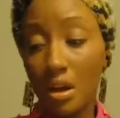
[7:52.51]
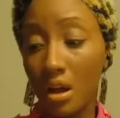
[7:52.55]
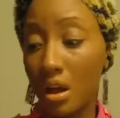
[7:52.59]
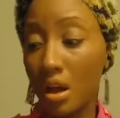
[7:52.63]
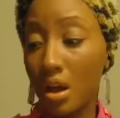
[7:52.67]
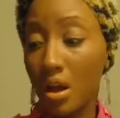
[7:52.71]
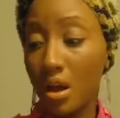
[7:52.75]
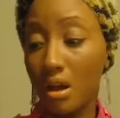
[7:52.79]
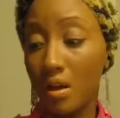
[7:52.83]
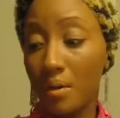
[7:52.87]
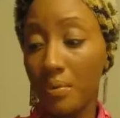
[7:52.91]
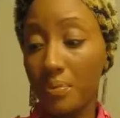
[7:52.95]

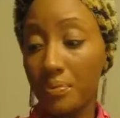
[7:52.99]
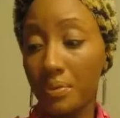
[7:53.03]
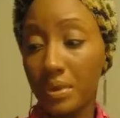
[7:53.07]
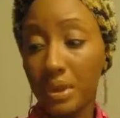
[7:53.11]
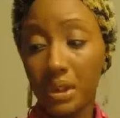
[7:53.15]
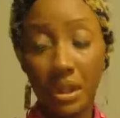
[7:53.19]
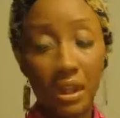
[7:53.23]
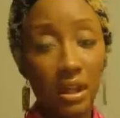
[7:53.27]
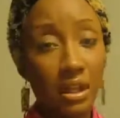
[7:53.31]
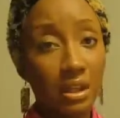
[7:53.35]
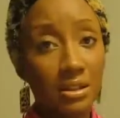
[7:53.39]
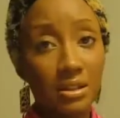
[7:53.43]

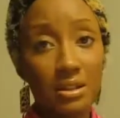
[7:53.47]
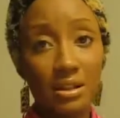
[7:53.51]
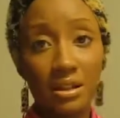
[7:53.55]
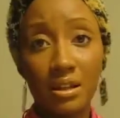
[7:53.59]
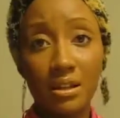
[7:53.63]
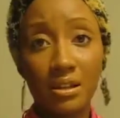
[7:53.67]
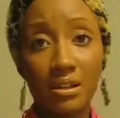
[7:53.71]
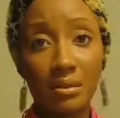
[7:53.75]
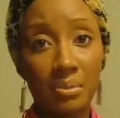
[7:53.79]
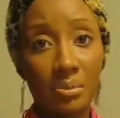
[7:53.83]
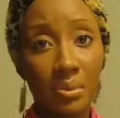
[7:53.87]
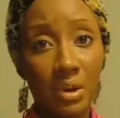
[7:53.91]
And like I
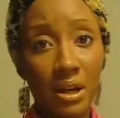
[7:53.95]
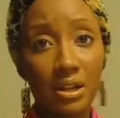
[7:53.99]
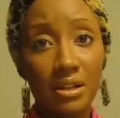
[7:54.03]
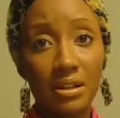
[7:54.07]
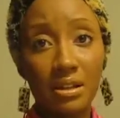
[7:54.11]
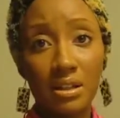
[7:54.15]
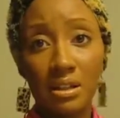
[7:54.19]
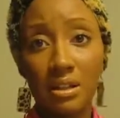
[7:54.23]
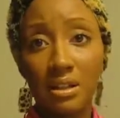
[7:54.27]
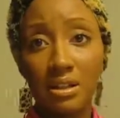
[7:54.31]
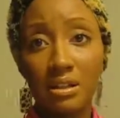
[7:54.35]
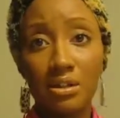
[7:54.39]
said, the
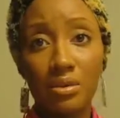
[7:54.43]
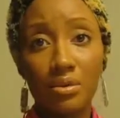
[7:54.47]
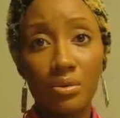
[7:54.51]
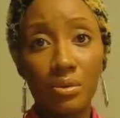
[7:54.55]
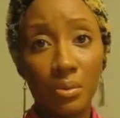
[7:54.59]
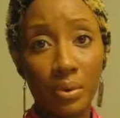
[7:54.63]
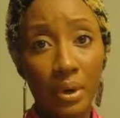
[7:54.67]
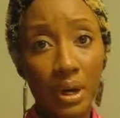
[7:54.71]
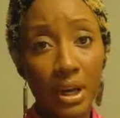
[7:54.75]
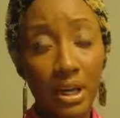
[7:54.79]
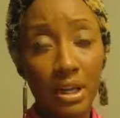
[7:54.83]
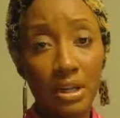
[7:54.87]
pricing is
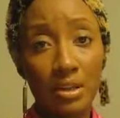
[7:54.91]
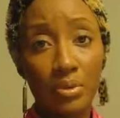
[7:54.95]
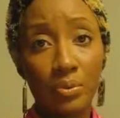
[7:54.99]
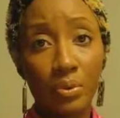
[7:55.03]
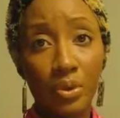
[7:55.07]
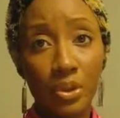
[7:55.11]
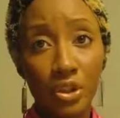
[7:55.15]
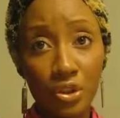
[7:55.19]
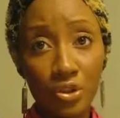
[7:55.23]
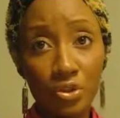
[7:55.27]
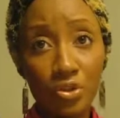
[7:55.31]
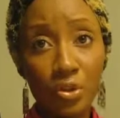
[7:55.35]
great.
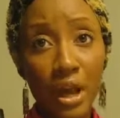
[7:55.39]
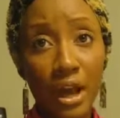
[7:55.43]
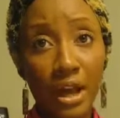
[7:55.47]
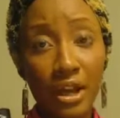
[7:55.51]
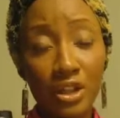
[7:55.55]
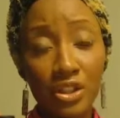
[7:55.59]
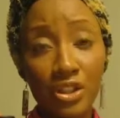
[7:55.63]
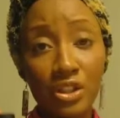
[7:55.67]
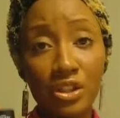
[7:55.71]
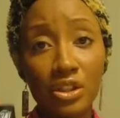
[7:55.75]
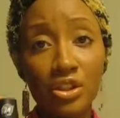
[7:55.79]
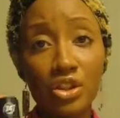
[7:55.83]
When you
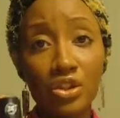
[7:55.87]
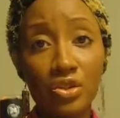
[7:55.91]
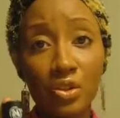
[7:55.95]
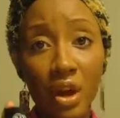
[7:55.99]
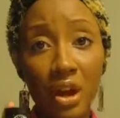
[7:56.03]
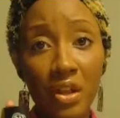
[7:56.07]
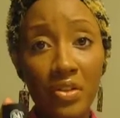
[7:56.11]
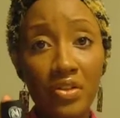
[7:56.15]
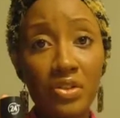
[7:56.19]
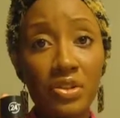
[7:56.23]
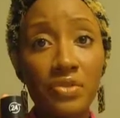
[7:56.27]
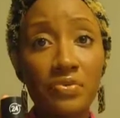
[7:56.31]
actually
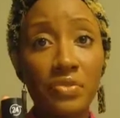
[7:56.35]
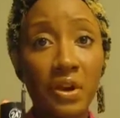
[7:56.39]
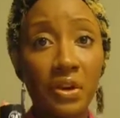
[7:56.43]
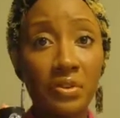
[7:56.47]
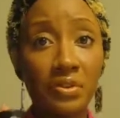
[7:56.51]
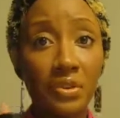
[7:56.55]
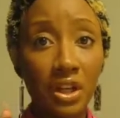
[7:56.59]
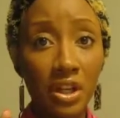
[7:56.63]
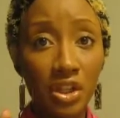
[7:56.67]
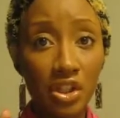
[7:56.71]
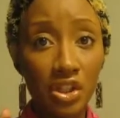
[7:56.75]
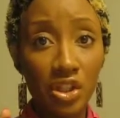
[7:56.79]
try this
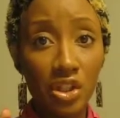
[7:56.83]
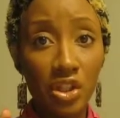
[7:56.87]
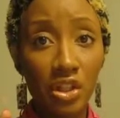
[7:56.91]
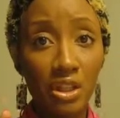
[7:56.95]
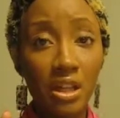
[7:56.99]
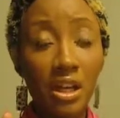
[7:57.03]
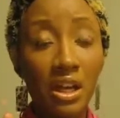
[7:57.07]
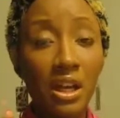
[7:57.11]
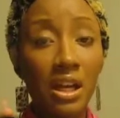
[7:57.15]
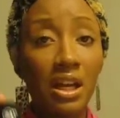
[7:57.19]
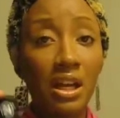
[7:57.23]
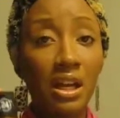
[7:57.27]
foundation
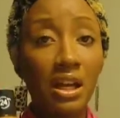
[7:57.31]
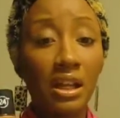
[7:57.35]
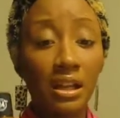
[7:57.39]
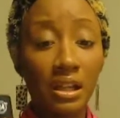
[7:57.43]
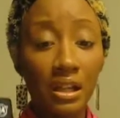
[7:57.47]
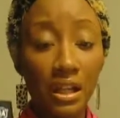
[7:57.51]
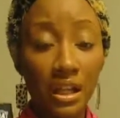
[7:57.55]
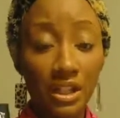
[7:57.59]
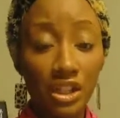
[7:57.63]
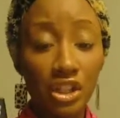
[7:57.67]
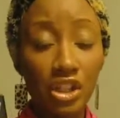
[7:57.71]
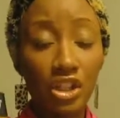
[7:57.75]
and
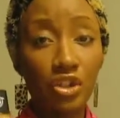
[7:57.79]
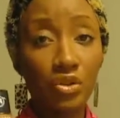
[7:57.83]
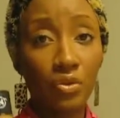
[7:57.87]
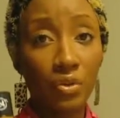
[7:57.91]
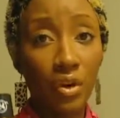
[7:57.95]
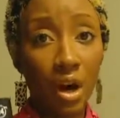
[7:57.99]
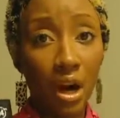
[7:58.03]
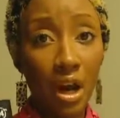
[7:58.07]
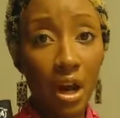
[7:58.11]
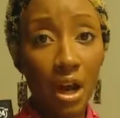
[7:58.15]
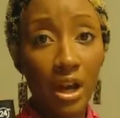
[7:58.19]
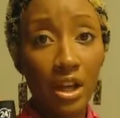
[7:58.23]
let it
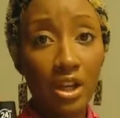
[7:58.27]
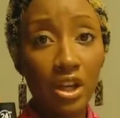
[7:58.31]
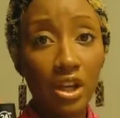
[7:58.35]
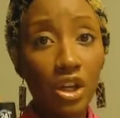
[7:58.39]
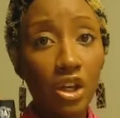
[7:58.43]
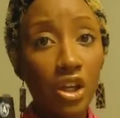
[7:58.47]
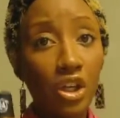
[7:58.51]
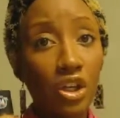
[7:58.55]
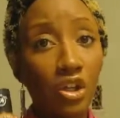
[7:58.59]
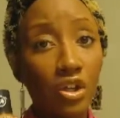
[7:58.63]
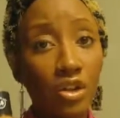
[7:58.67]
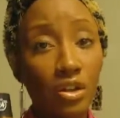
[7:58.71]
dry,
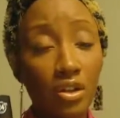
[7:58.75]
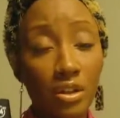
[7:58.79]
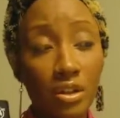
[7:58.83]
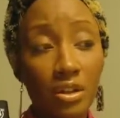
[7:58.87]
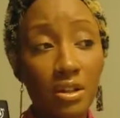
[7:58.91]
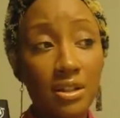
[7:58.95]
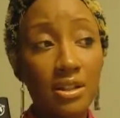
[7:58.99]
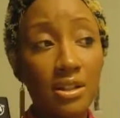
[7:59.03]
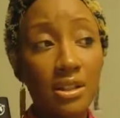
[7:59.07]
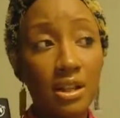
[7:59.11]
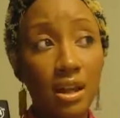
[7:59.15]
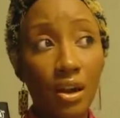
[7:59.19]
you're
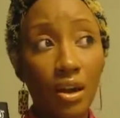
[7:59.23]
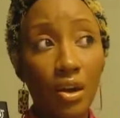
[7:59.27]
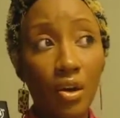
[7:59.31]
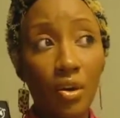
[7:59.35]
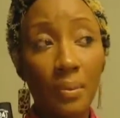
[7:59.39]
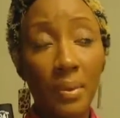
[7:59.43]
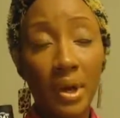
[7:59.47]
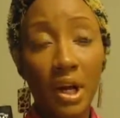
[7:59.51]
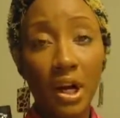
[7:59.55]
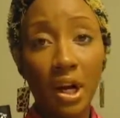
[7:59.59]
gonna say, oh my